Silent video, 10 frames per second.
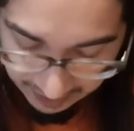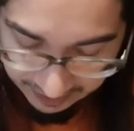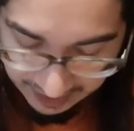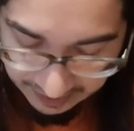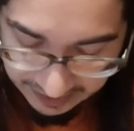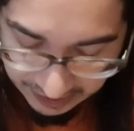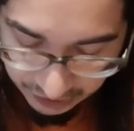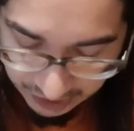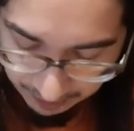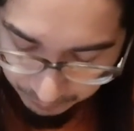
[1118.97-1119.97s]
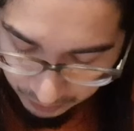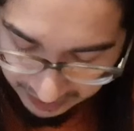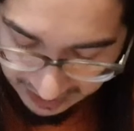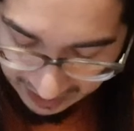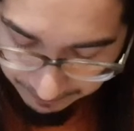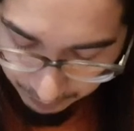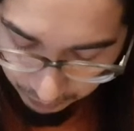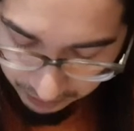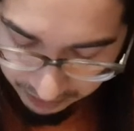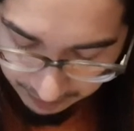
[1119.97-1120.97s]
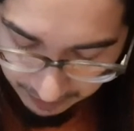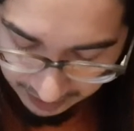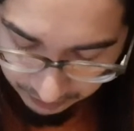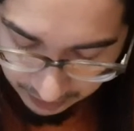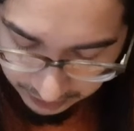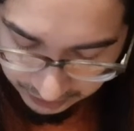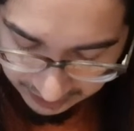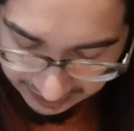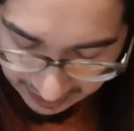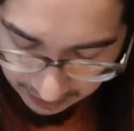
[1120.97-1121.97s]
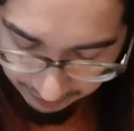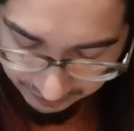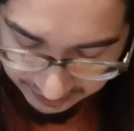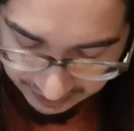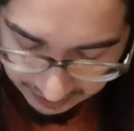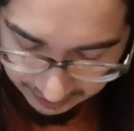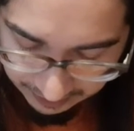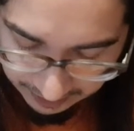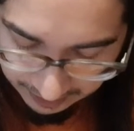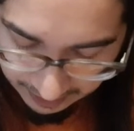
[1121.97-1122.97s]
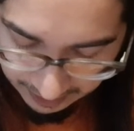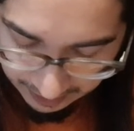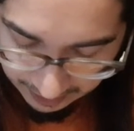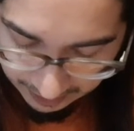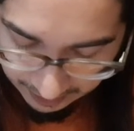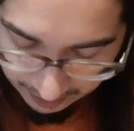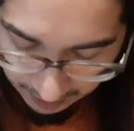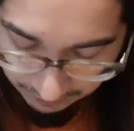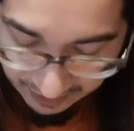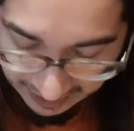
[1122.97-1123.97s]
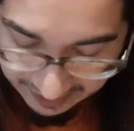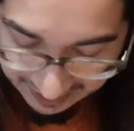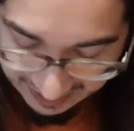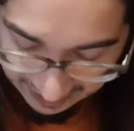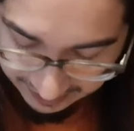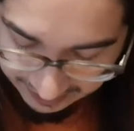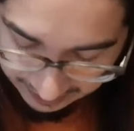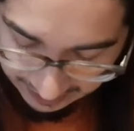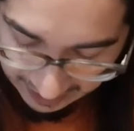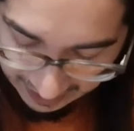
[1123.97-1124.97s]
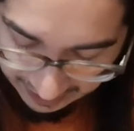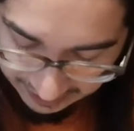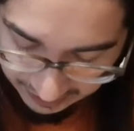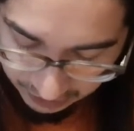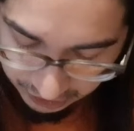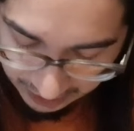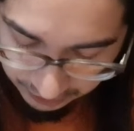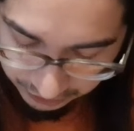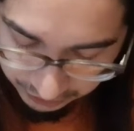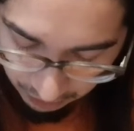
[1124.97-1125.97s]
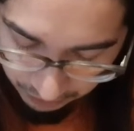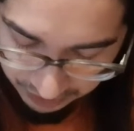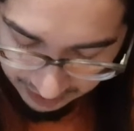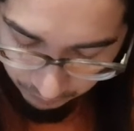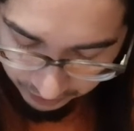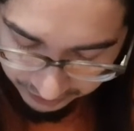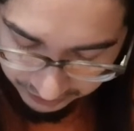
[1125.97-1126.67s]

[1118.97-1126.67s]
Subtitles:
then ye shall bring at both of them out unto the gate of the city, at that city, and ye shall stone them with